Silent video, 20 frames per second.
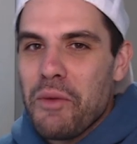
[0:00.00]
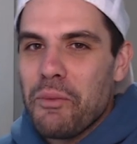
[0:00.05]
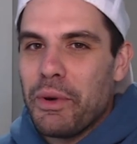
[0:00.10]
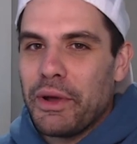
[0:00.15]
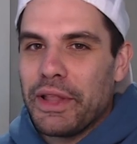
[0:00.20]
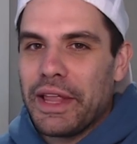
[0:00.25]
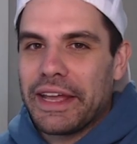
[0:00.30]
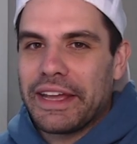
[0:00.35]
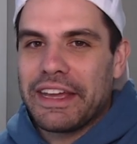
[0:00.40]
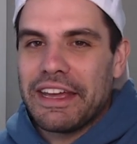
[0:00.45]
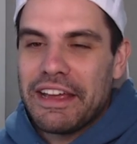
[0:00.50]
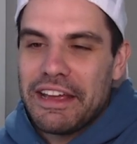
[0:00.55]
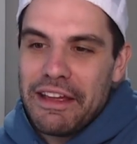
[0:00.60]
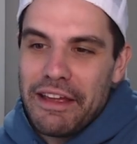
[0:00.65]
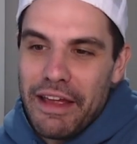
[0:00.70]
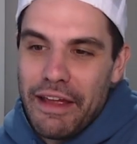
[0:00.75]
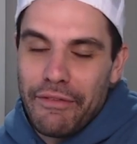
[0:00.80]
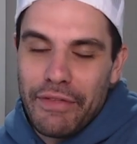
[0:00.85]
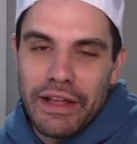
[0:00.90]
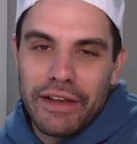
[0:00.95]
but like
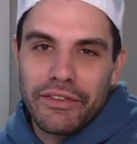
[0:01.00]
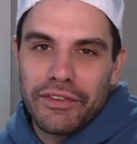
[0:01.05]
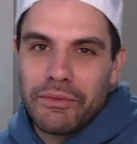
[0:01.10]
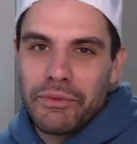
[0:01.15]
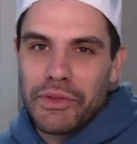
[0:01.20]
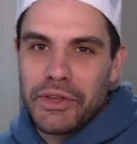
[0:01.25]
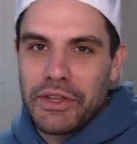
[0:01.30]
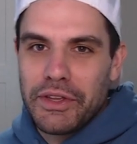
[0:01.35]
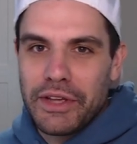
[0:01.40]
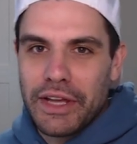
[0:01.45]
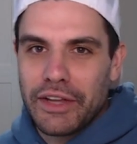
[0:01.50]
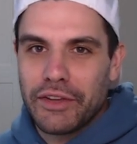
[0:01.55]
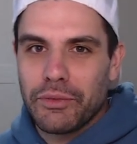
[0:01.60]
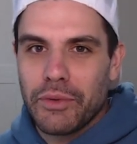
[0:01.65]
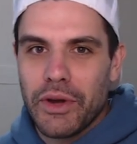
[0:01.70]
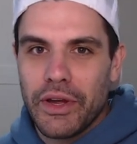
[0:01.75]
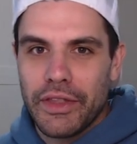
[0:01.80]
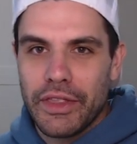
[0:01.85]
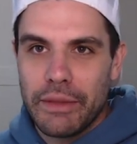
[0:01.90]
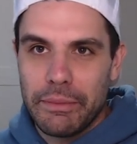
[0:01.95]
if that's something you guys
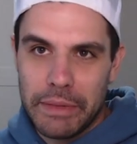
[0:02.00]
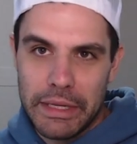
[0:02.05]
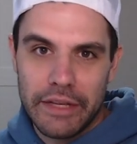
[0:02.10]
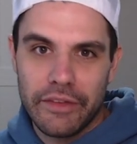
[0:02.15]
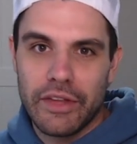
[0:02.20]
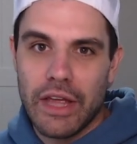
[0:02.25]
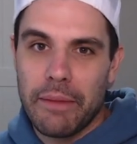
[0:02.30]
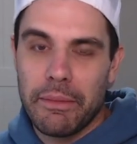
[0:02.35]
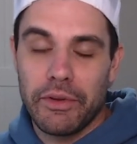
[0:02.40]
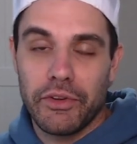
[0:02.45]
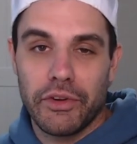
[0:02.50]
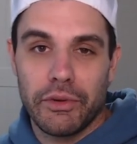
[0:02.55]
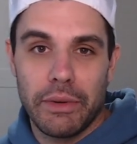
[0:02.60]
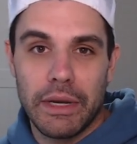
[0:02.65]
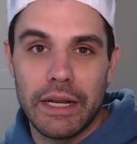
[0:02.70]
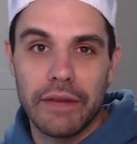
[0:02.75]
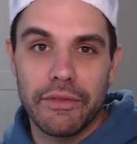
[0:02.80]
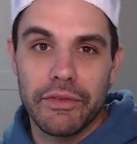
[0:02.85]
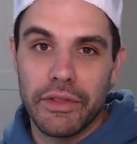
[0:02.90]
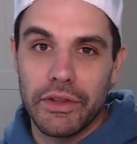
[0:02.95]
want in the meantime, as you're
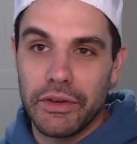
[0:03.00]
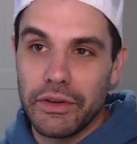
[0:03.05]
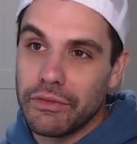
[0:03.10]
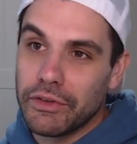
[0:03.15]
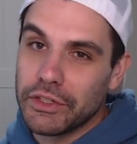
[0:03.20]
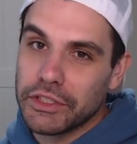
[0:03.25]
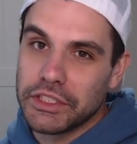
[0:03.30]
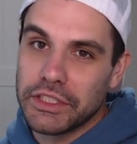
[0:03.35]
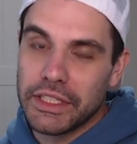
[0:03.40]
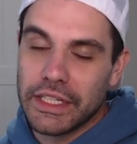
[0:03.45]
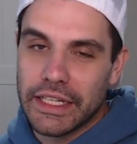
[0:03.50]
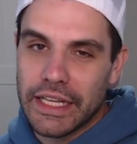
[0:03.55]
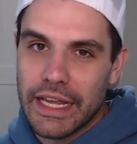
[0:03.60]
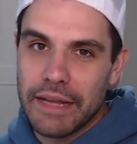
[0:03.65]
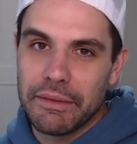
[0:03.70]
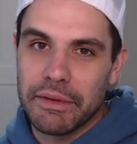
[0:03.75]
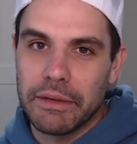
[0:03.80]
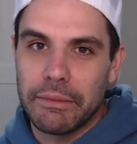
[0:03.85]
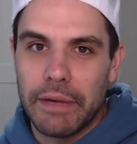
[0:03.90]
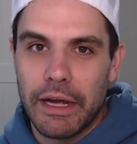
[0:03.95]
waiting for the new version of the
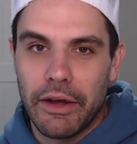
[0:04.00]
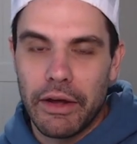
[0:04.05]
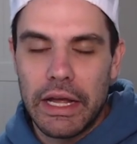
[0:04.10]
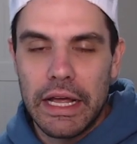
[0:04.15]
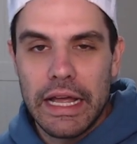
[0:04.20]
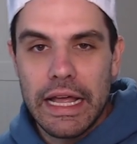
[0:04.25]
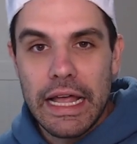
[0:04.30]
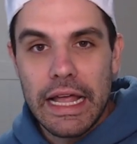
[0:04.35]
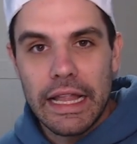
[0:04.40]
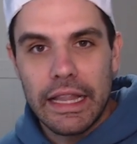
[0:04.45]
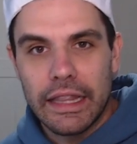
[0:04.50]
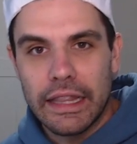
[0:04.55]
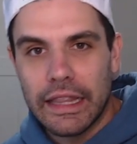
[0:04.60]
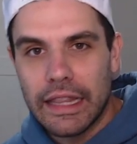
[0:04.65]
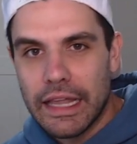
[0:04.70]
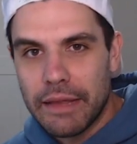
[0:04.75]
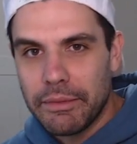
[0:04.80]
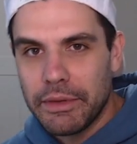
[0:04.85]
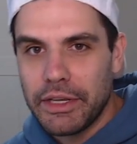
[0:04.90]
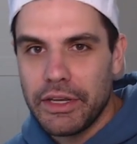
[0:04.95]
game come out,
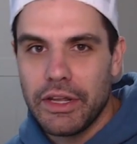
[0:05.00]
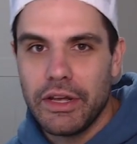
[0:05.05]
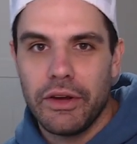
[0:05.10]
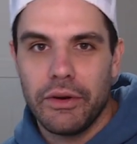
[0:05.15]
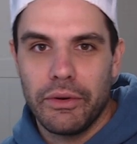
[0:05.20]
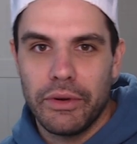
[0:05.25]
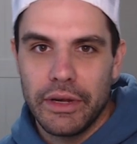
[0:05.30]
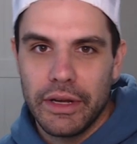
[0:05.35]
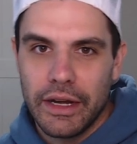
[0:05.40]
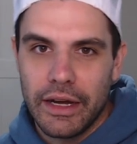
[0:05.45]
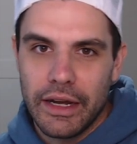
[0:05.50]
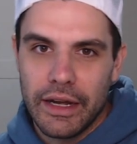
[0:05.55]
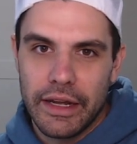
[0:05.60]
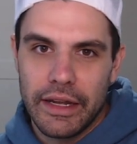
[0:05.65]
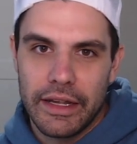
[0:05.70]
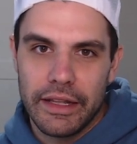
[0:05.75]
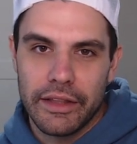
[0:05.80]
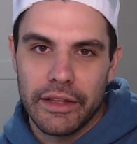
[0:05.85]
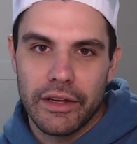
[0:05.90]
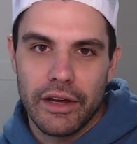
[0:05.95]
let me know uh,
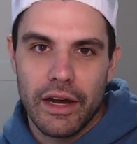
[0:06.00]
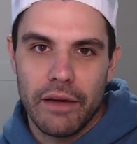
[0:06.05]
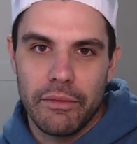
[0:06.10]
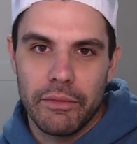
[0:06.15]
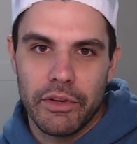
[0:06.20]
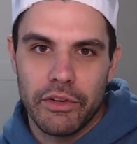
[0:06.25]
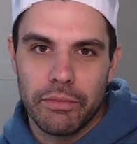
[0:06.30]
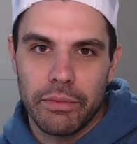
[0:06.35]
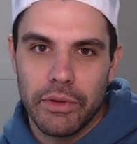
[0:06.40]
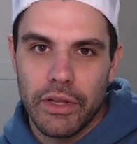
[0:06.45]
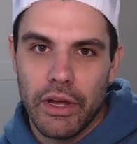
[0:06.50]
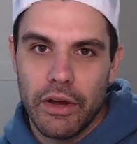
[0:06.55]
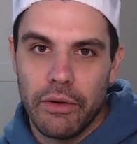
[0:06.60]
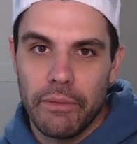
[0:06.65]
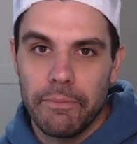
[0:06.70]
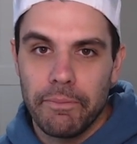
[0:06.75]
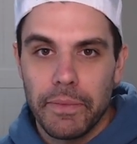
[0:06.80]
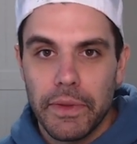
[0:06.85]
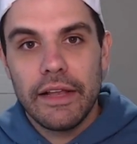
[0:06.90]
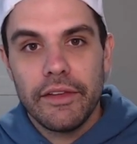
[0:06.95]
in the comments below.
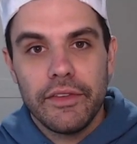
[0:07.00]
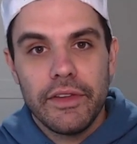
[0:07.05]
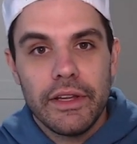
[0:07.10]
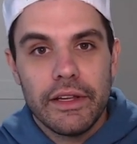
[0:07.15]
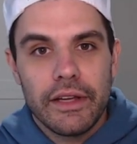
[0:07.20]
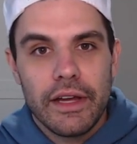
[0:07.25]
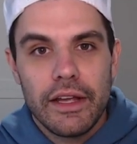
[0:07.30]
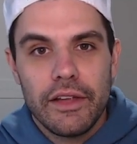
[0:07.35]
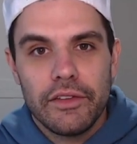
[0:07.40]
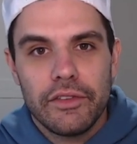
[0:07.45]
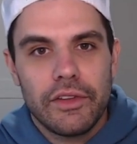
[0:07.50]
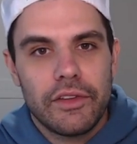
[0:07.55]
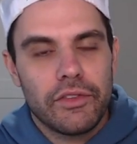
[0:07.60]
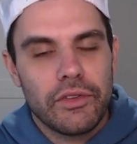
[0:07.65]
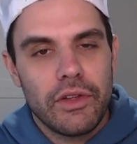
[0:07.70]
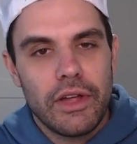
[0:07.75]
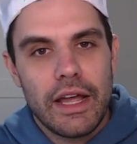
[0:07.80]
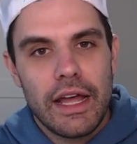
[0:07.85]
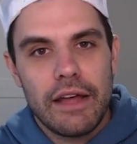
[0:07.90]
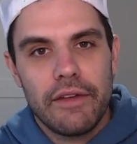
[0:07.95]
That's it guys. That's
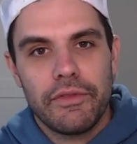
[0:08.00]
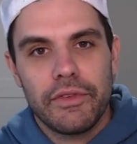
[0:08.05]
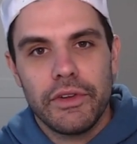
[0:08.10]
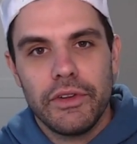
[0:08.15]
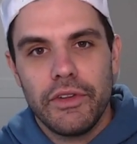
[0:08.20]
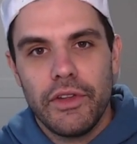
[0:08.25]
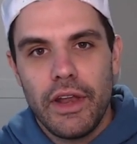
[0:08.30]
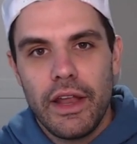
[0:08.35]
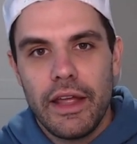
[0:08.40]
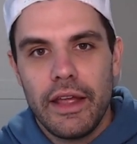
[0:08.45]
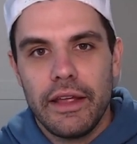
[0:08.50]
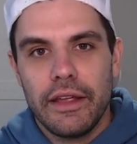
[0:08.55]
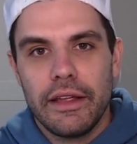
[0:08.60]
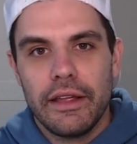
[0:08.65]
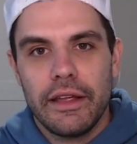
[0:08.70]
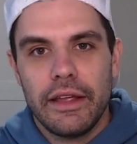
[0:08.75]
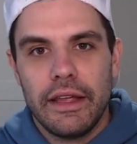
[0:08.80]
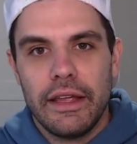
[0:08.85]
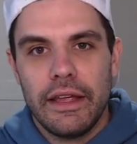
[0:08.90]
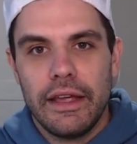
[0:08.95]
all I have for you
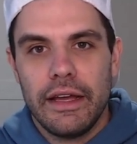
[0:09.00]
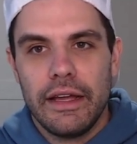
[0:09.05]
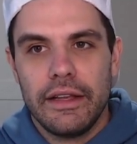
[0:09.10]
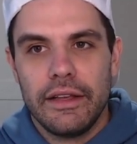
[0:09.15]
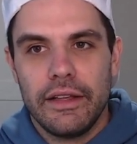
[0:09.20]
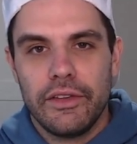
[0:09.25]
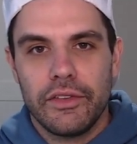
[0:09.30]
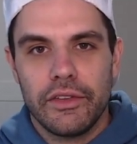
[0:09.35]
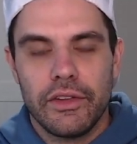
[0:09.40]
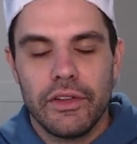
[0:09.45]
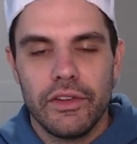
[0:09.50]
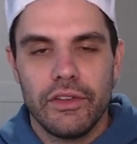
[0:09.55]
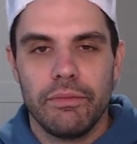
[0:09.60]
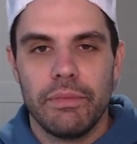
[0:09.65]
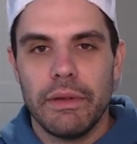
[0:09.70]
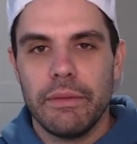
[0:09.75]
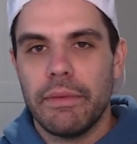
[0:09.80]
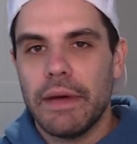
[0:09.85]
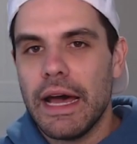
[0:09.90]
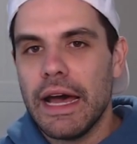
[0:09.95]
today. And it's good to
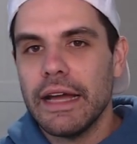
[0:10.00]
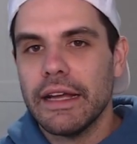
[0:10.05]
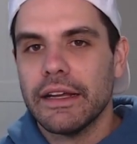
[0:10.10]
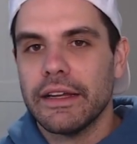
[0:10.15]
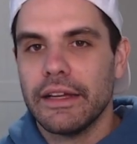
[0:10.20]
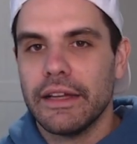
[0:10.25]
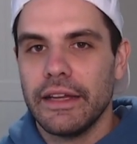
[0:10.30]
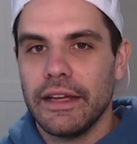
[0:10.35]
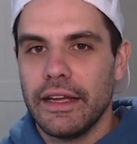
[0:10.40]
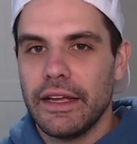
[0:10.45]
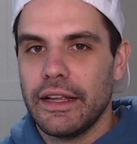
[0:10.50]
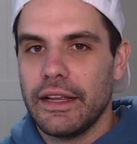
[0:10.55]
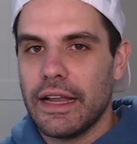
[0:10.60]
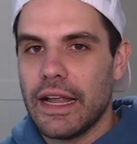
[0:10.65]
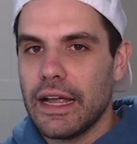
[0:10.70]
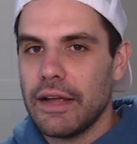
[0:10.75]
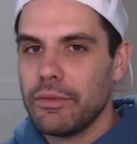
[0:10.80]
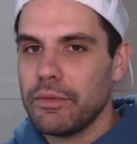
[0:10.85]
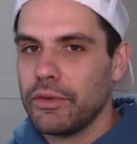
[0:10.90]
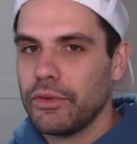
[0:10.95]
be back and
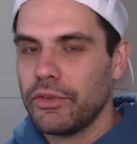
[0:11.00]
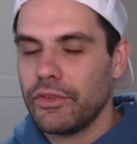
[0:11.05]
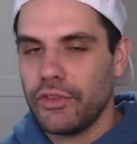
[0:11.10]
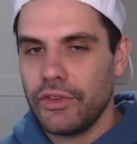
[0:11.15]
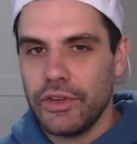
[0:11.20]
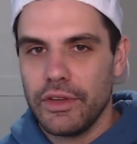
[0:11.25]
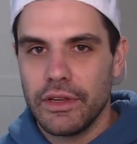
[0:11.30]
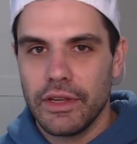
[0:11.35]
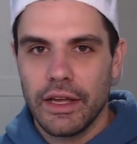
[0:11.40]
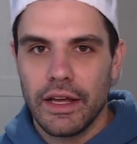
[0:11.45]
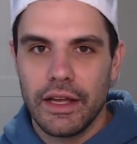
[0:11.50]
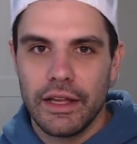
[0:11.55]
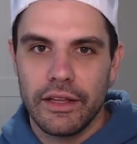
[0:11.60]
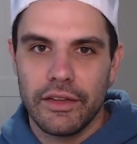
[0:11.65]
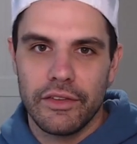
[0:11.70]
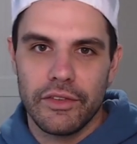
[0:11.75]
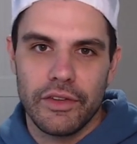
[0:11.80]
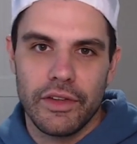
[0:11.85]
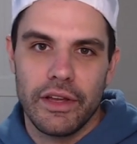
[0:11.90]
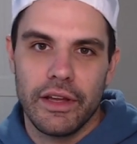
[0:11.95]
I will see you
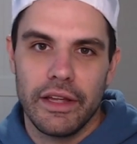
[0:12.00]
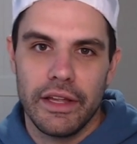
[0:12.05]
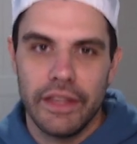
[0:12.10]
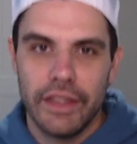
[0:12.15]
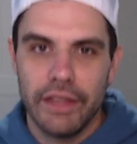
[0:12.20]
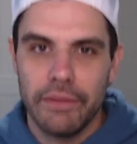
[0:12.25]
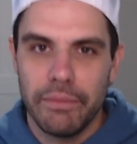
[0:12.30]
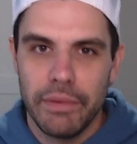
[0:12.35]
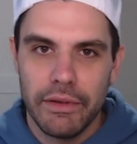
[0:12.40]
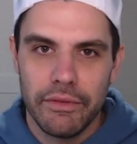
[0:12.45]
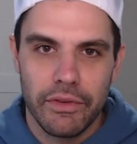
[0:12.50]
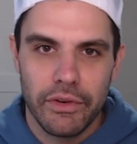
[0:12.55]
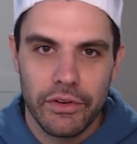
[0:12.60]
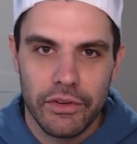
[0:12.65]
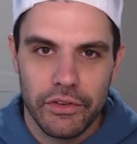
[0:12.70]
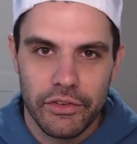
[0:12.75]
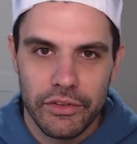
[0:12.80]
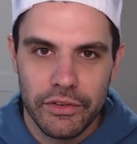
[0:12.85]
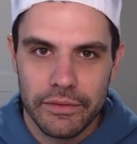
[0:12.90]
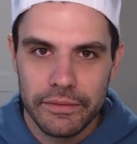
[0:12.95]
guys uh, in the
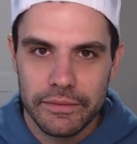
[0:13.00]
Bitverse.